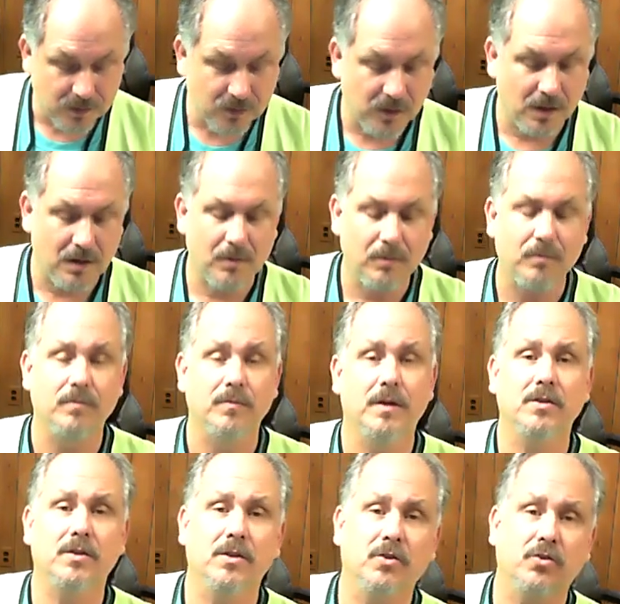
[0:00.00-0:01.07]
So
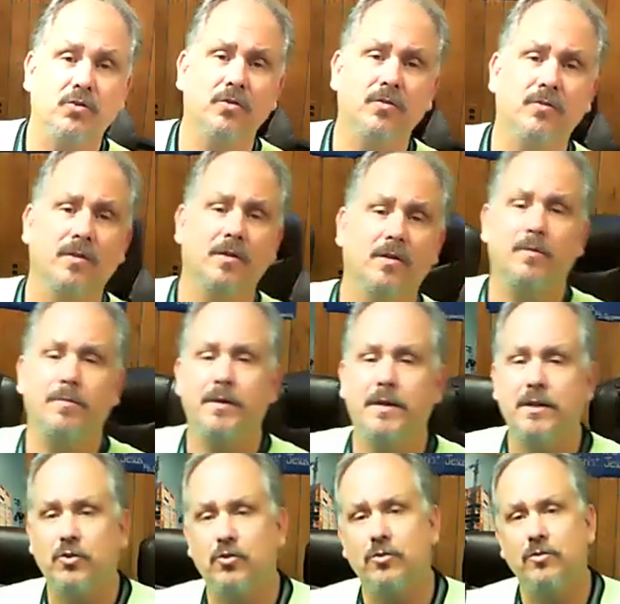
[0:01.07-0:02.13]
there's a truth, a little
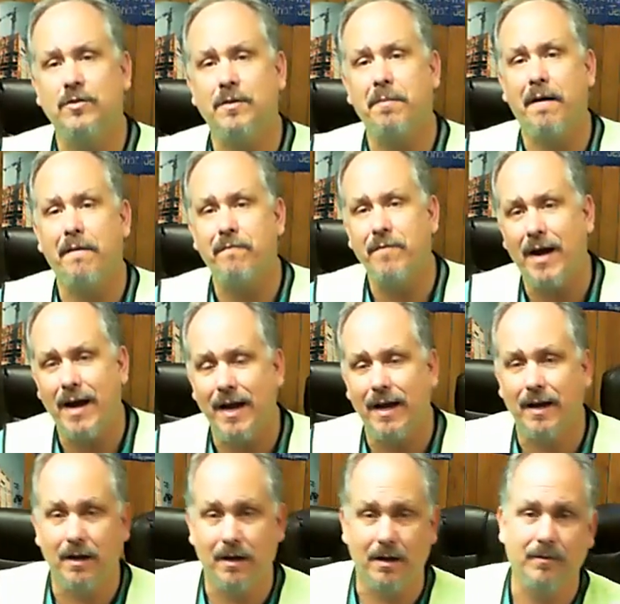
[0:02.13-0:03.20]
bit of truth about
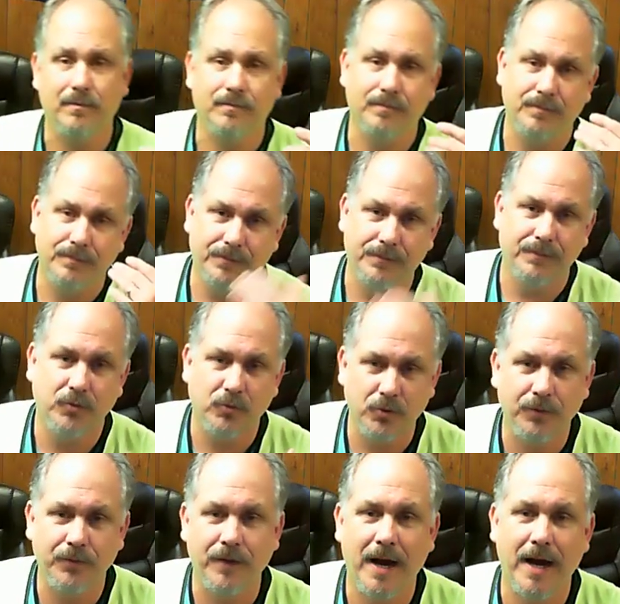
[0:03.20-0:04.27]
fact, uh,
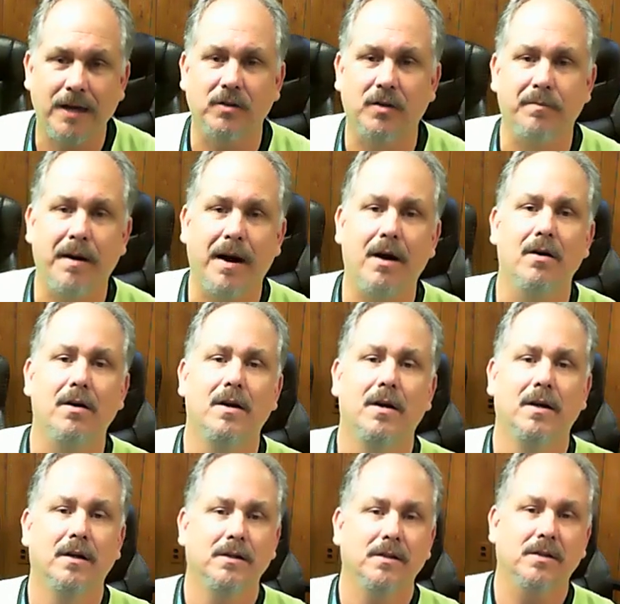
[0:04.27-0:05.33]
facts about
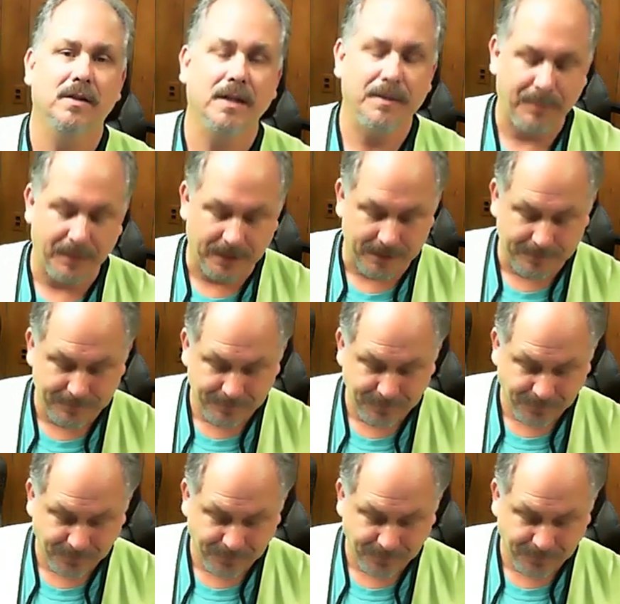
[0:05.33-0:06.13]
sleeping.